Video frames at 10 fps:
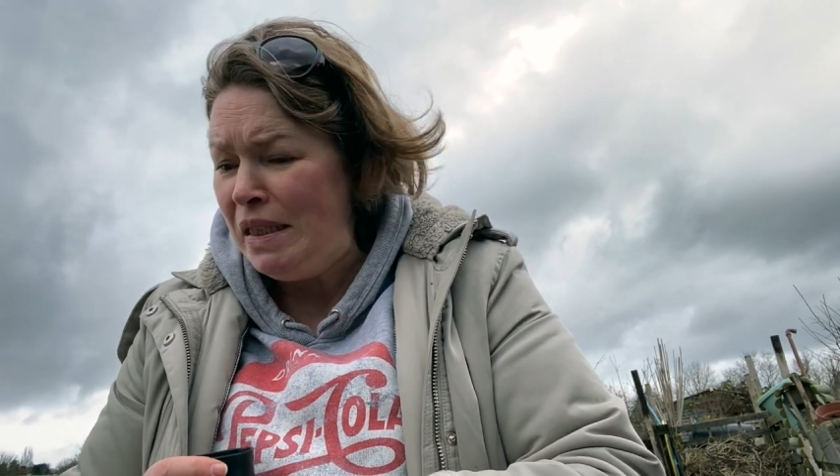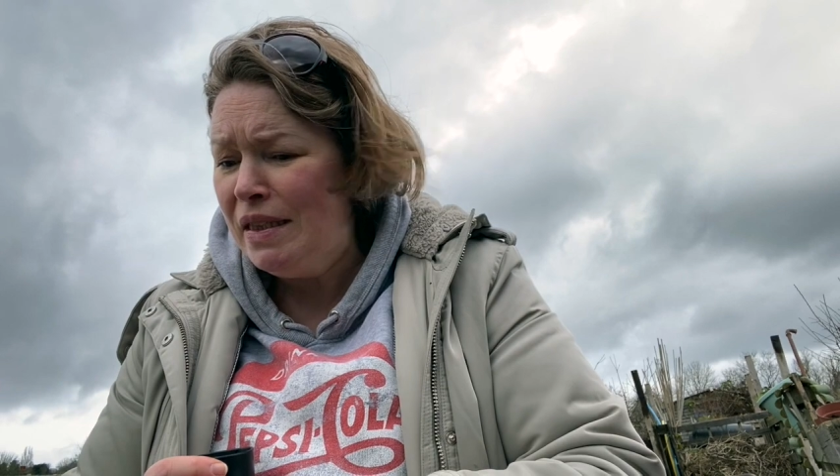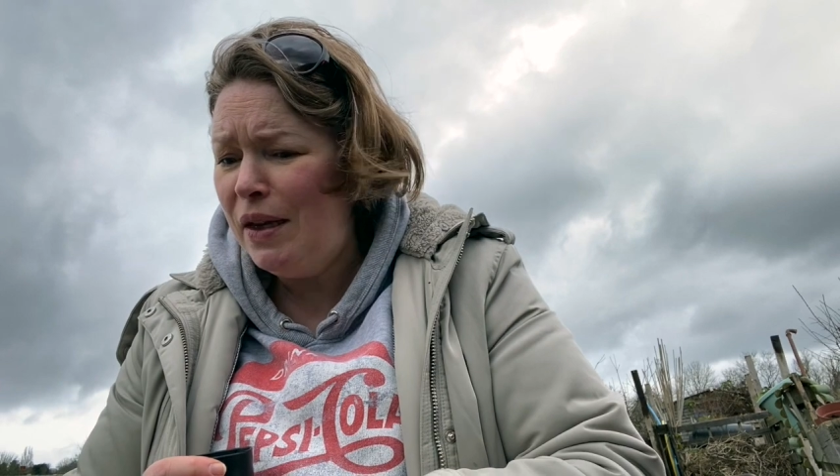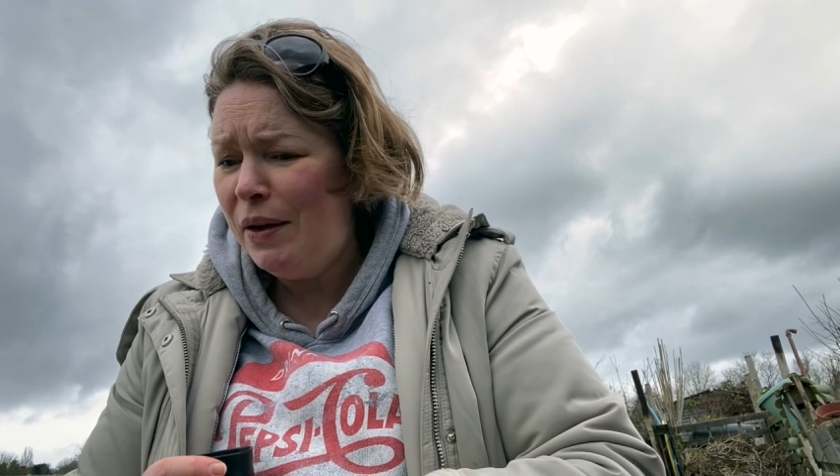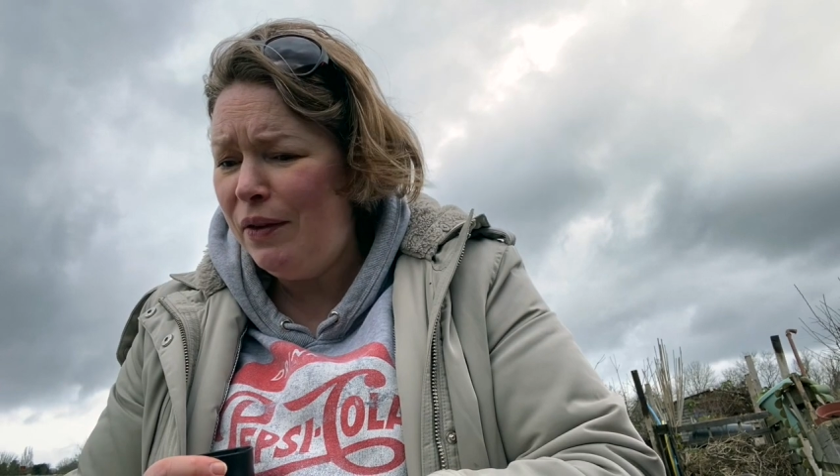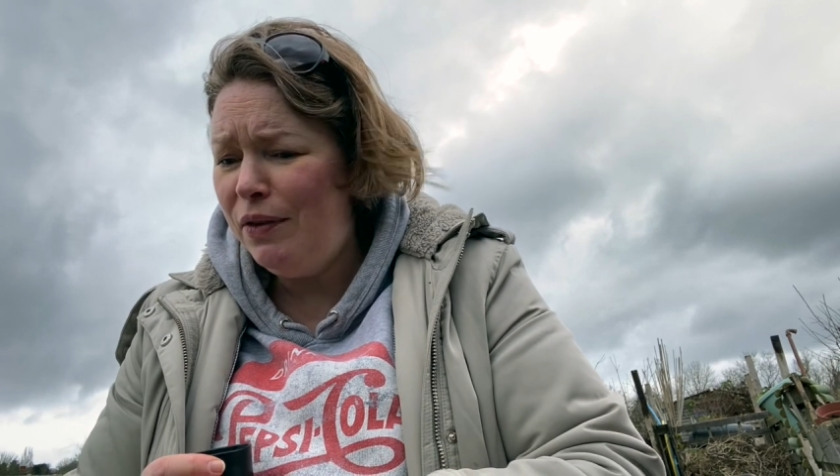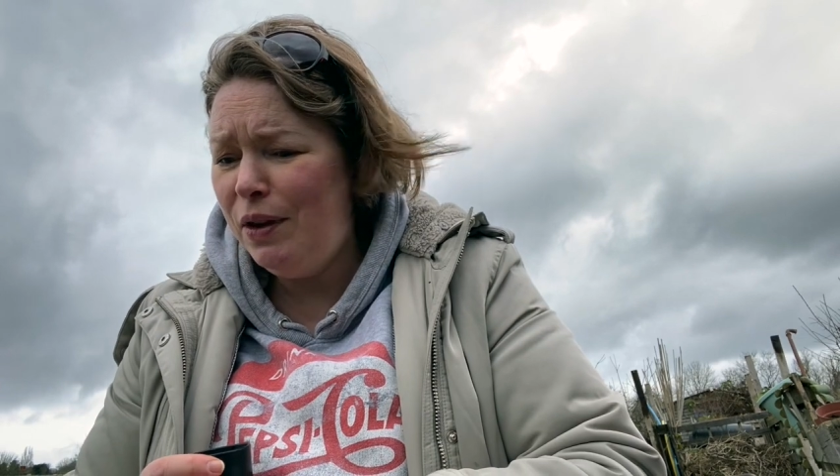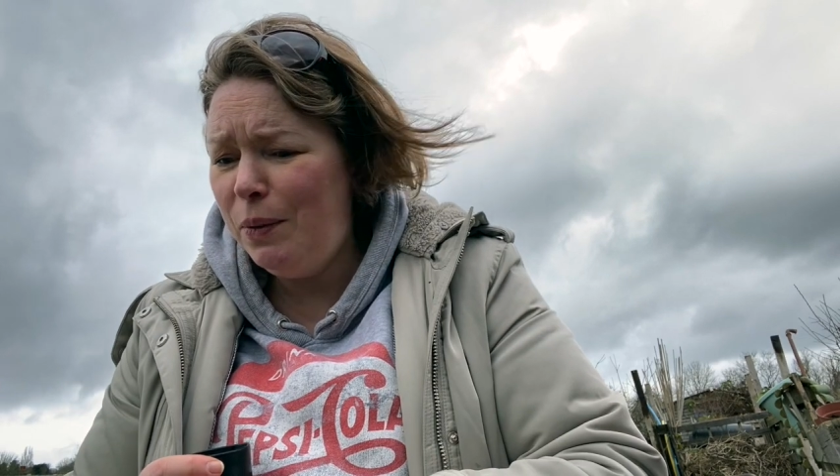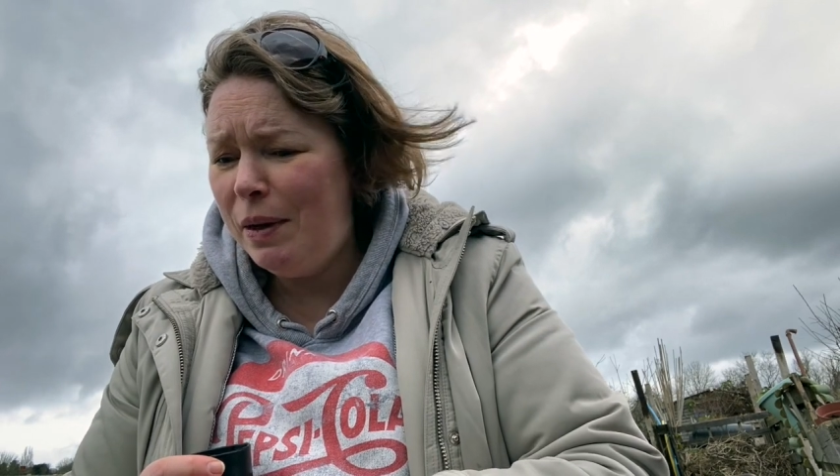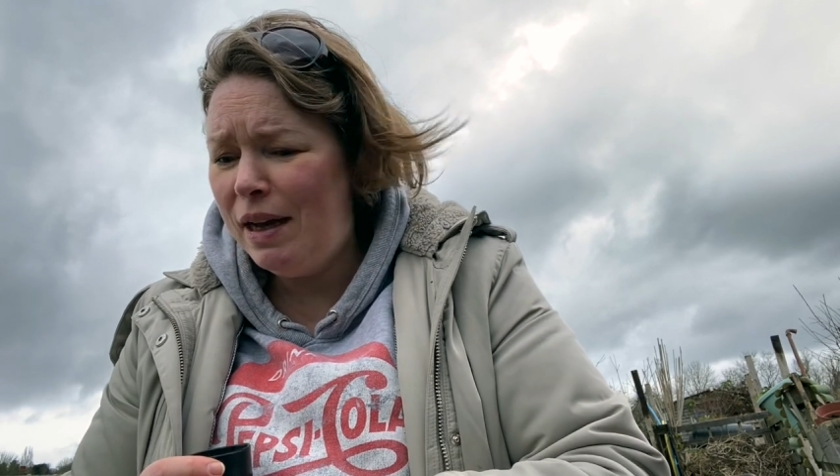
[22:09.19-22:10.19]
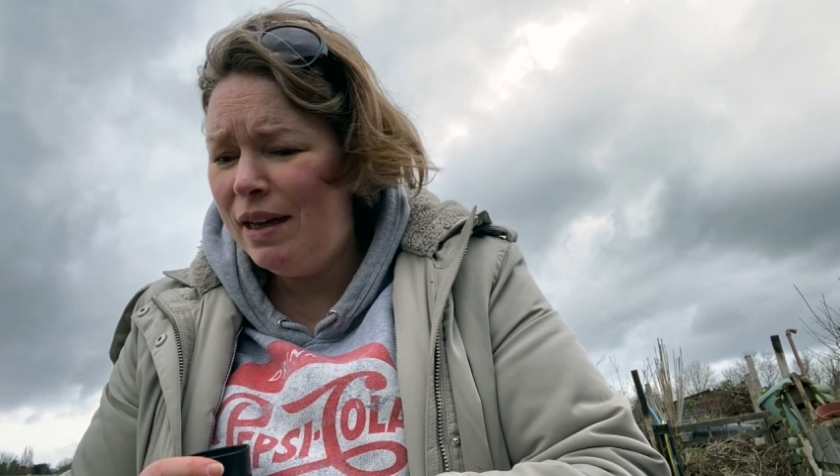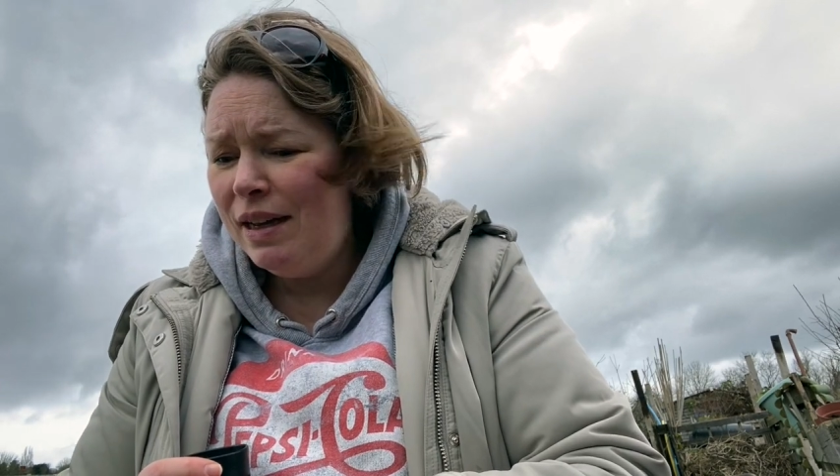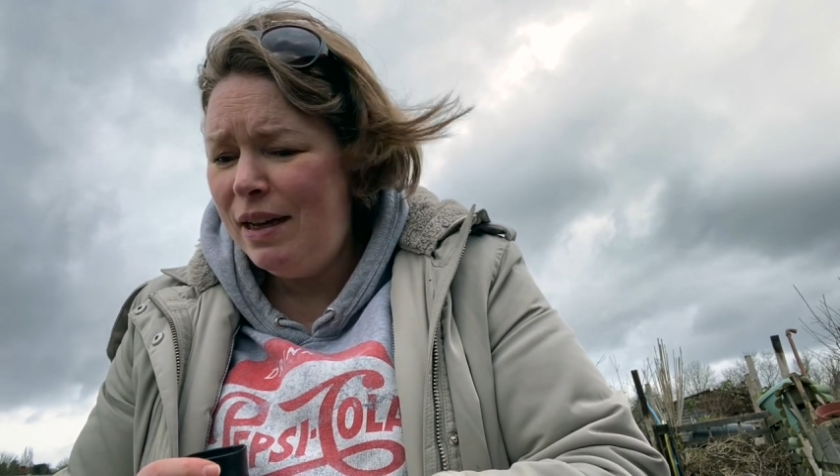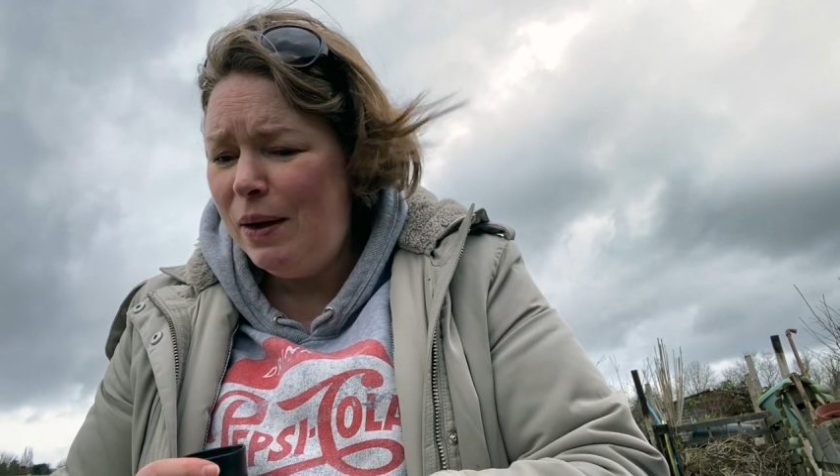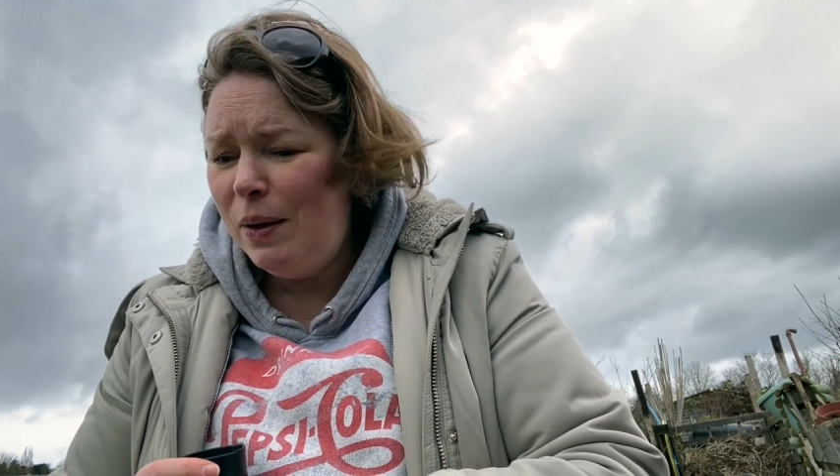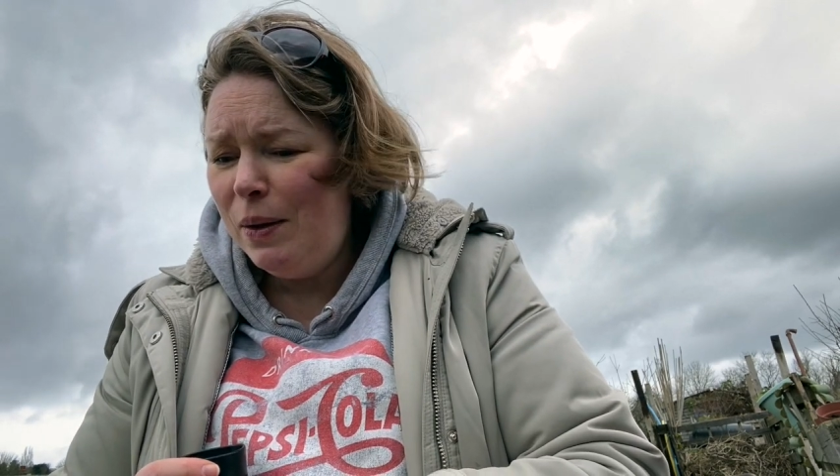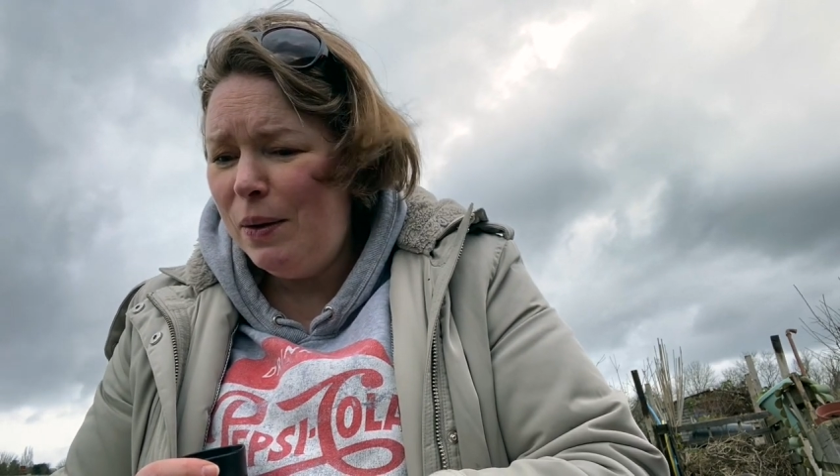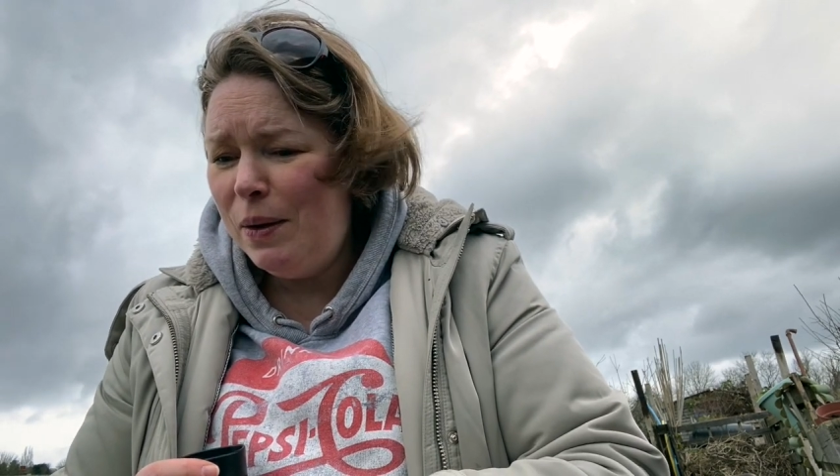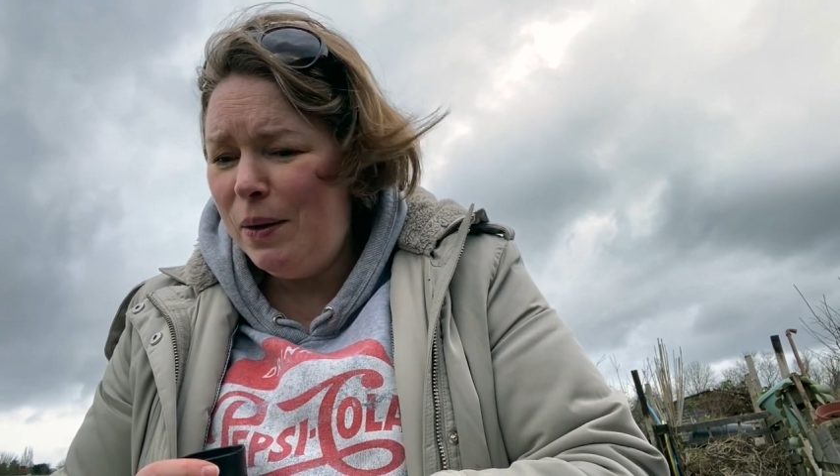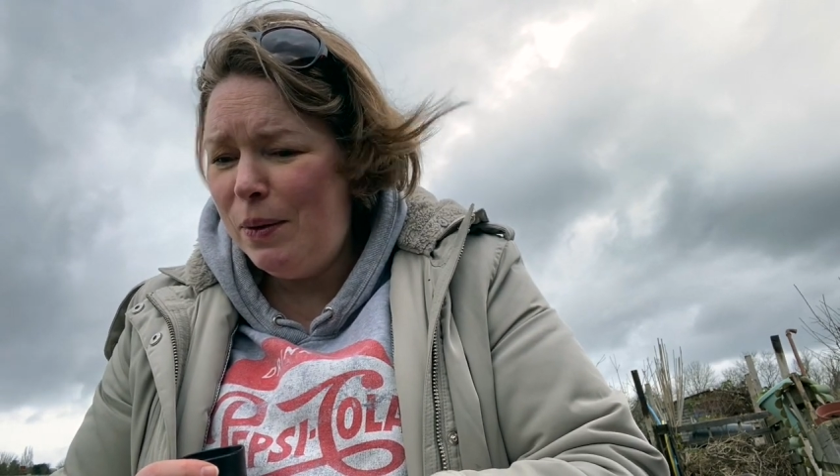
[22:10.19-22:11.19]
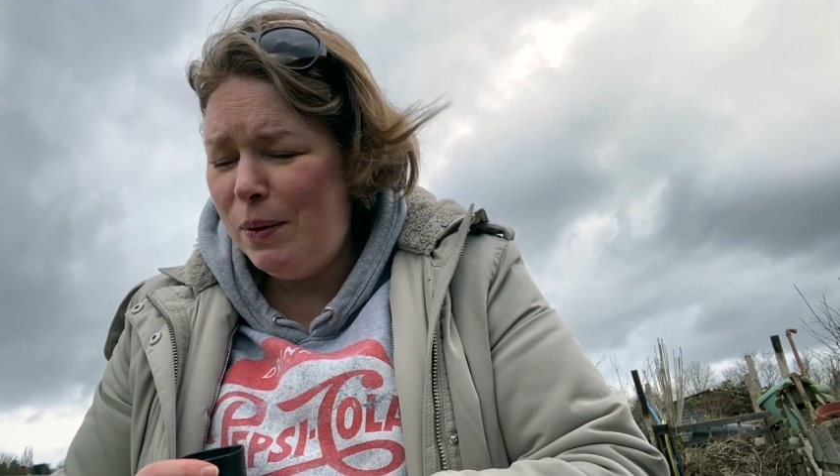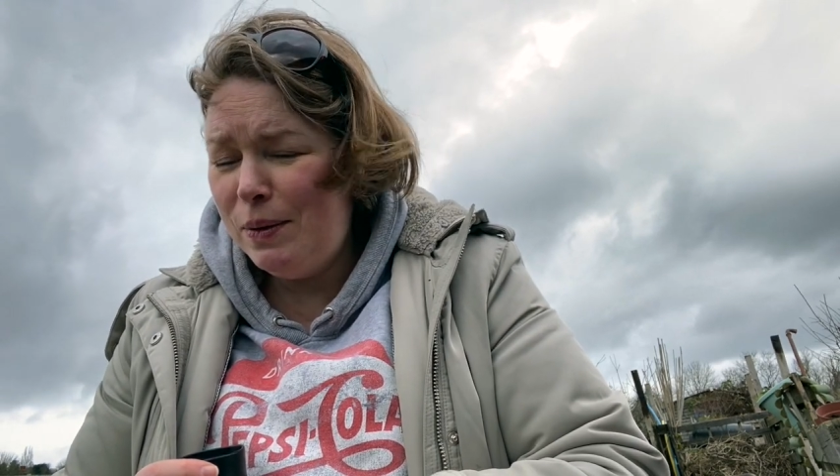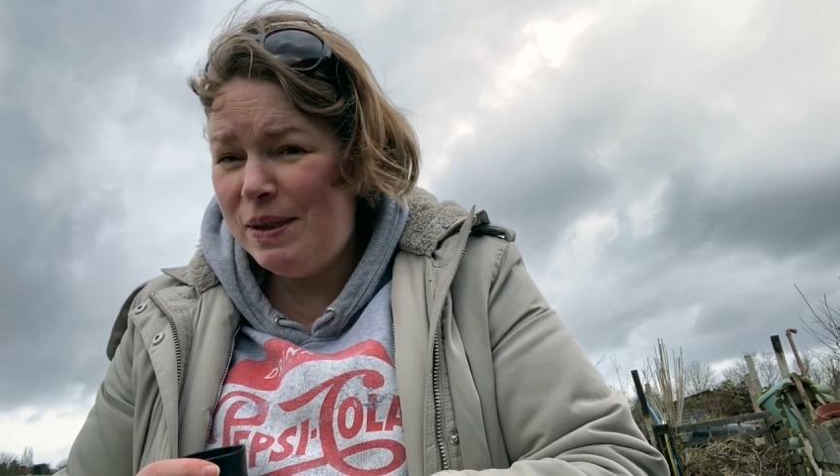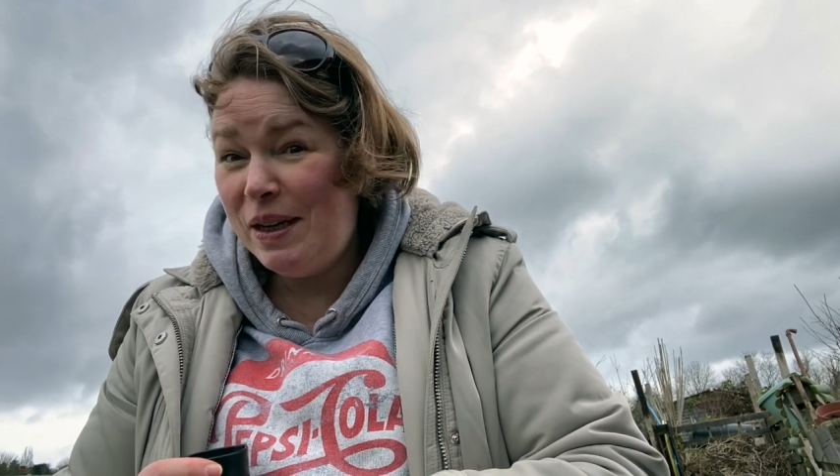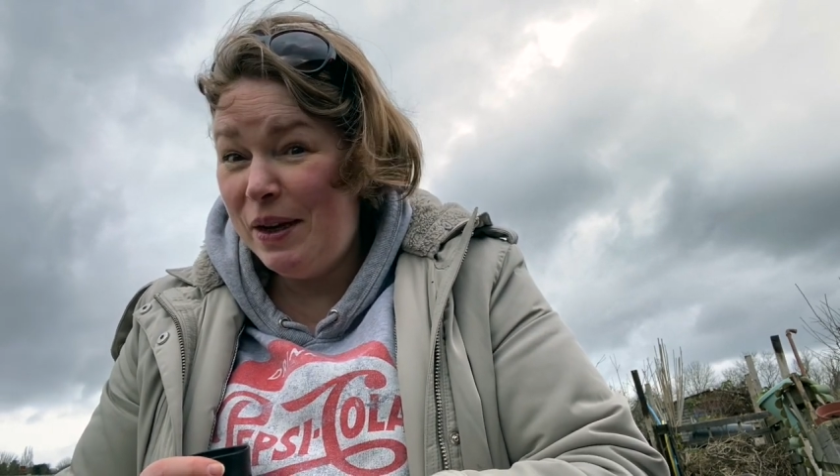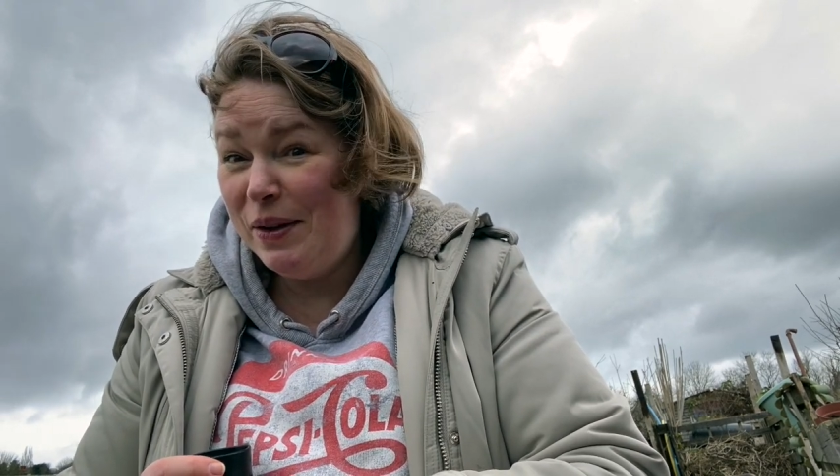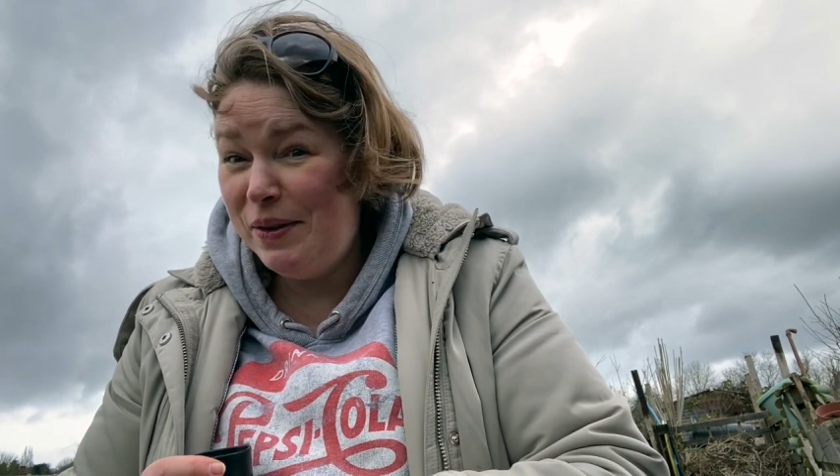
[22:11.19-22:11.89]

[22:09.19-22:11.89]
So if you also